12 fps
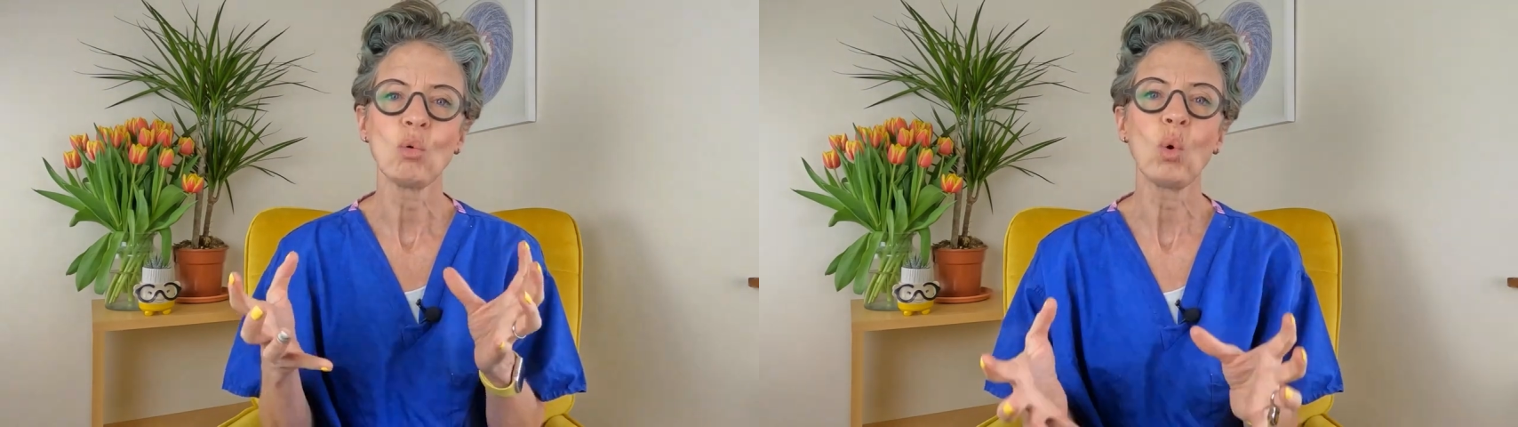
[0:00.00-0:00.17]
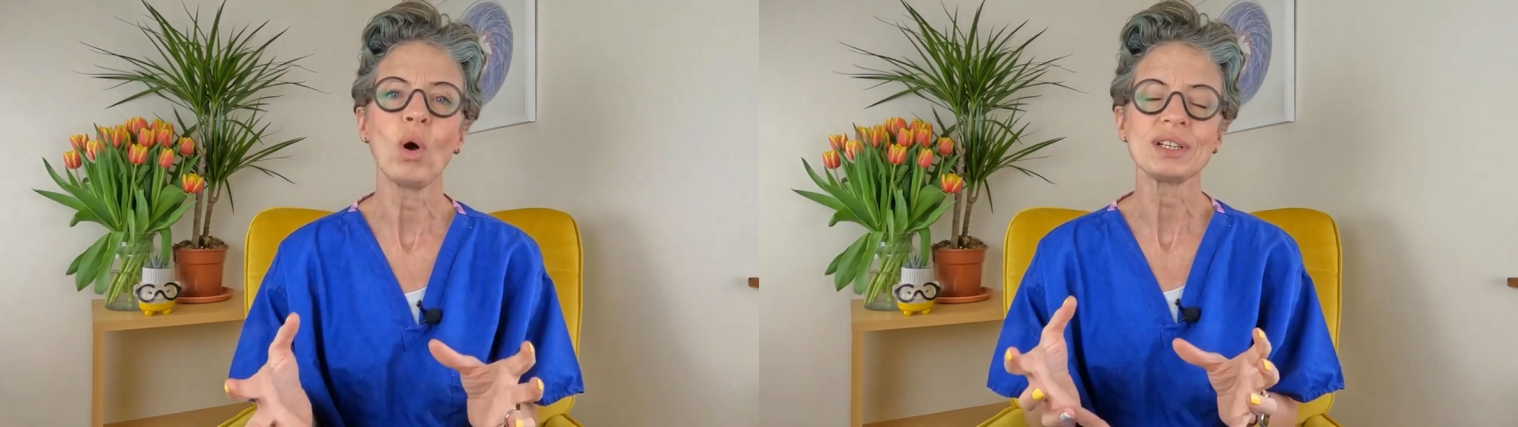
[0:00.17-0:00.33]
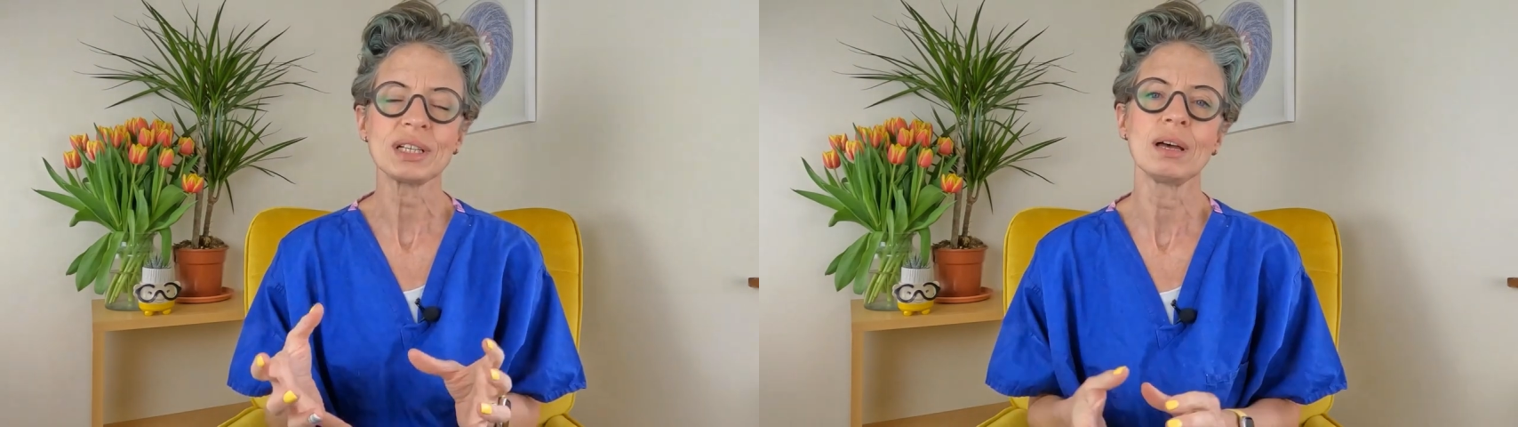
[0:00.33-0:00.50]

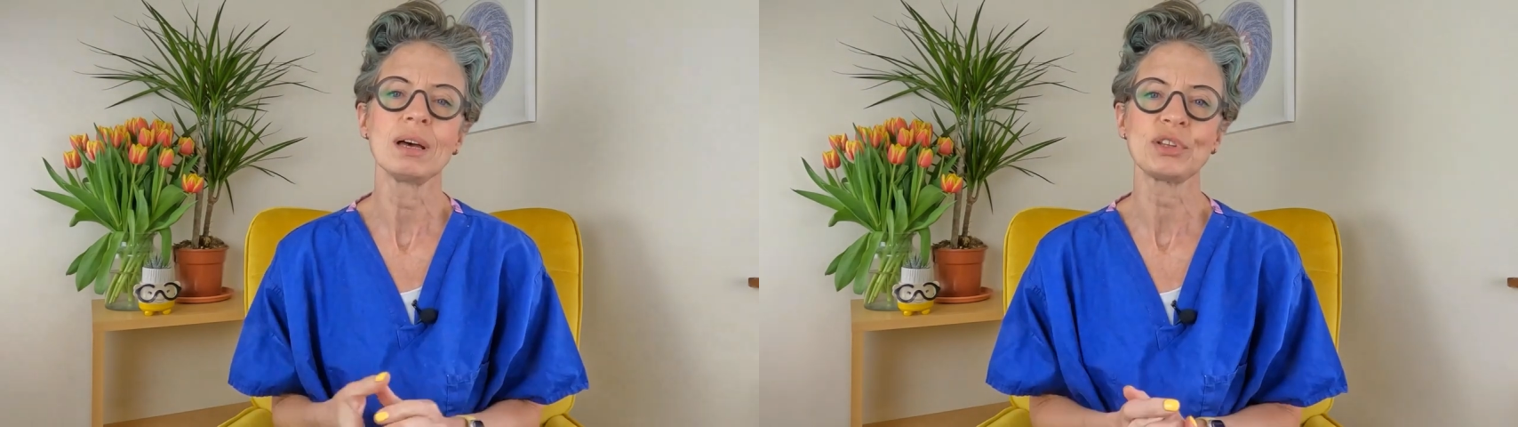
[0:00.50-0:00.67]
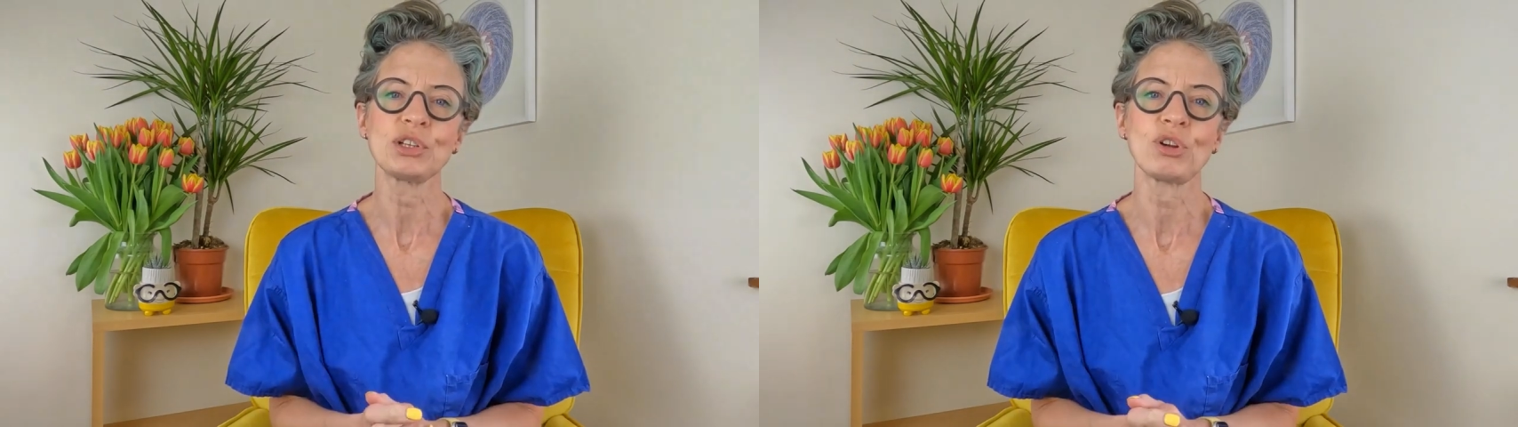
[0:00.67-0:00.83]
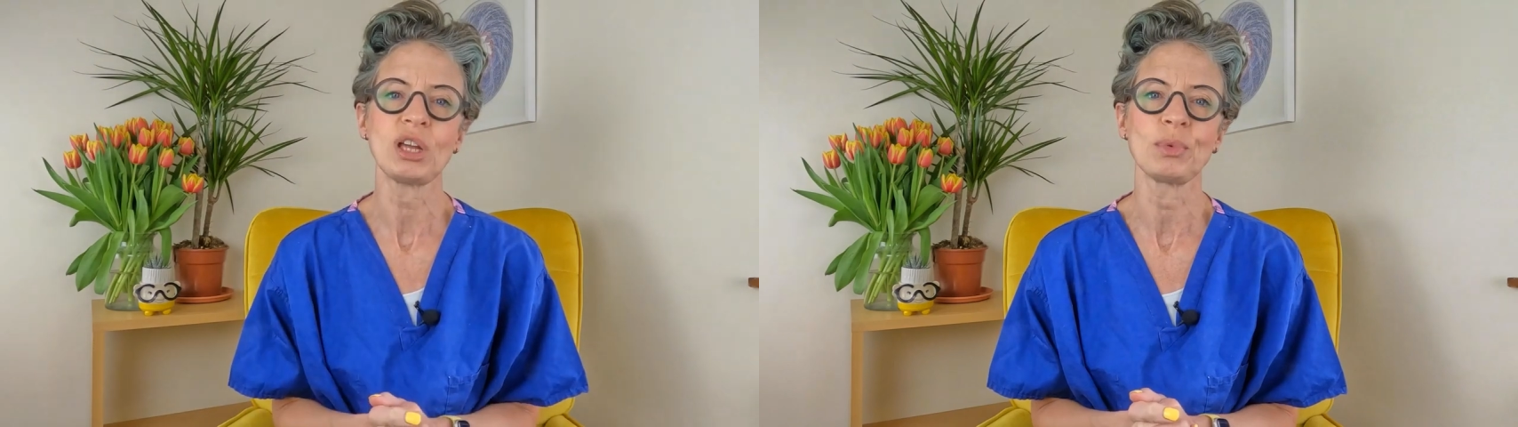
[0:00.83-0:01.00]
what are
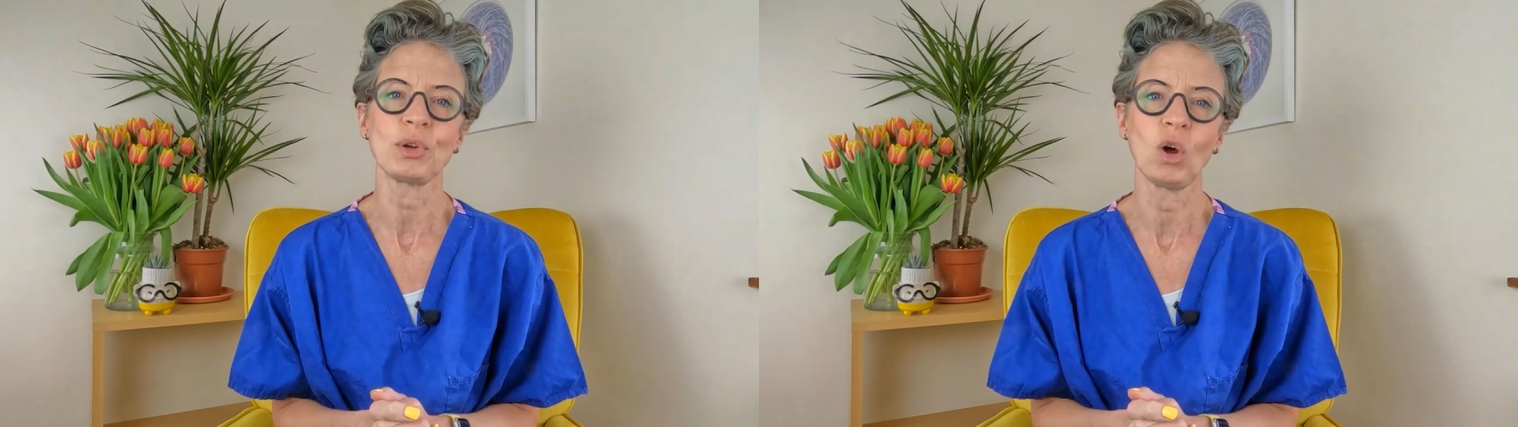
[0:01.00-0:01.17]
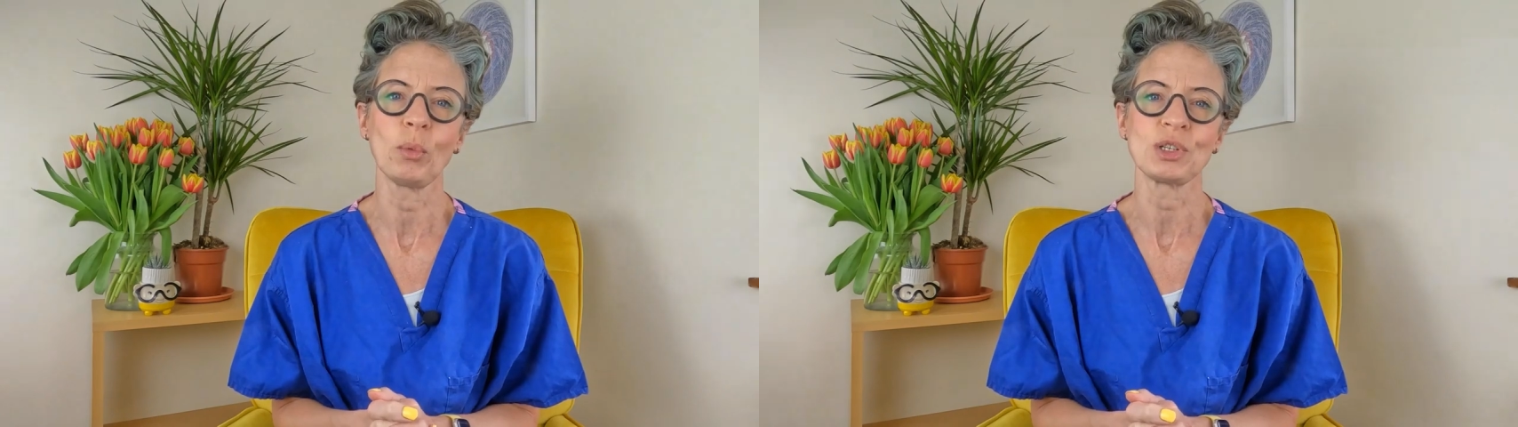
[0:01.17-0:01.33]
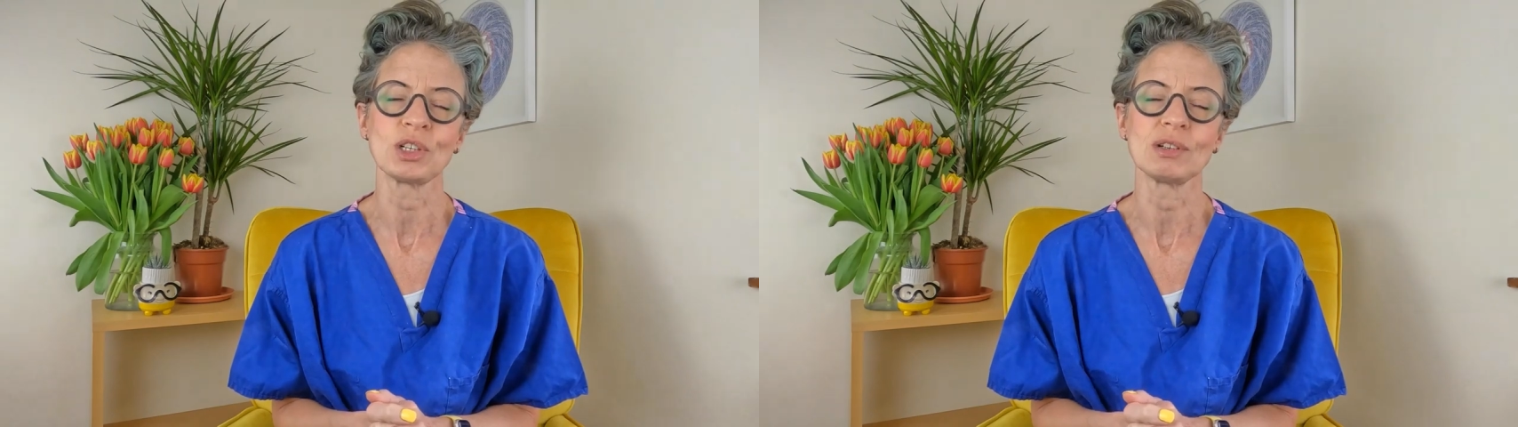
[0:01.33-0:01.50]
the treatment
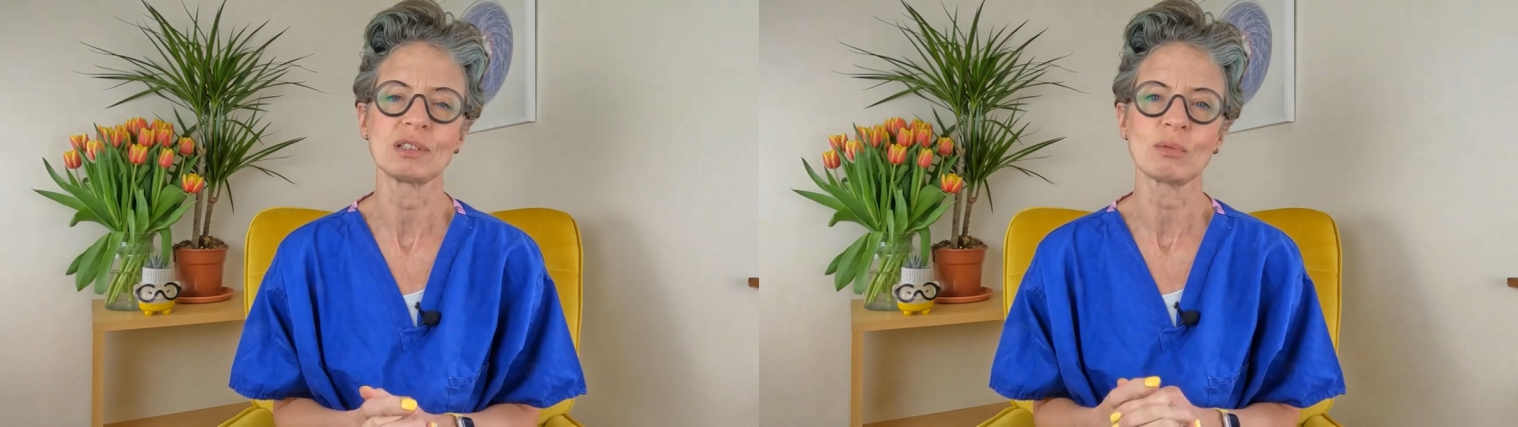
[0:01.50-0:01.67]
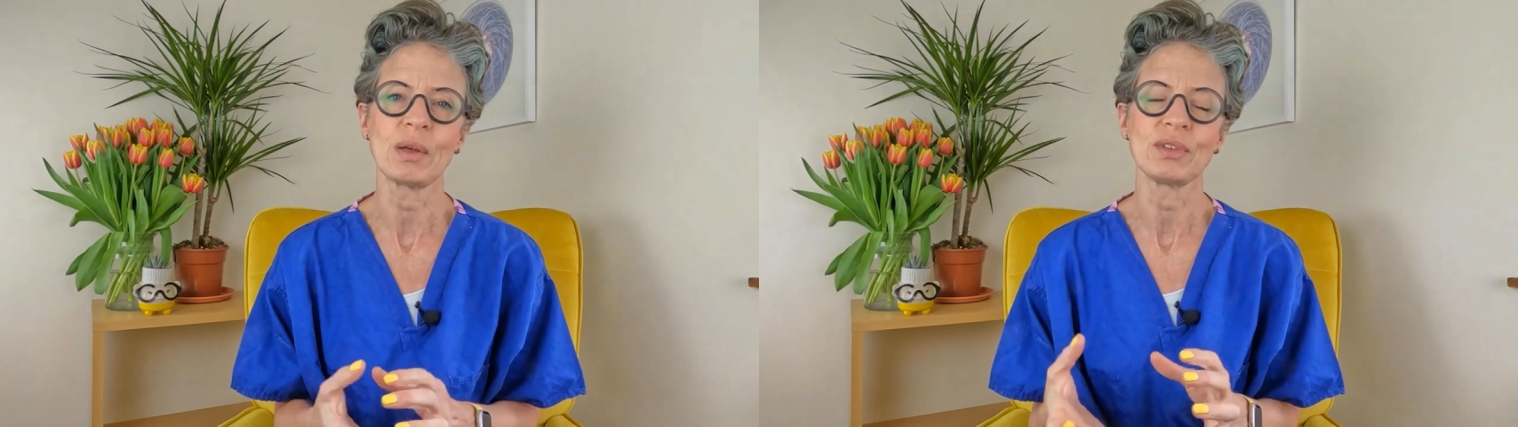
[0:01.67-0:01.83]
options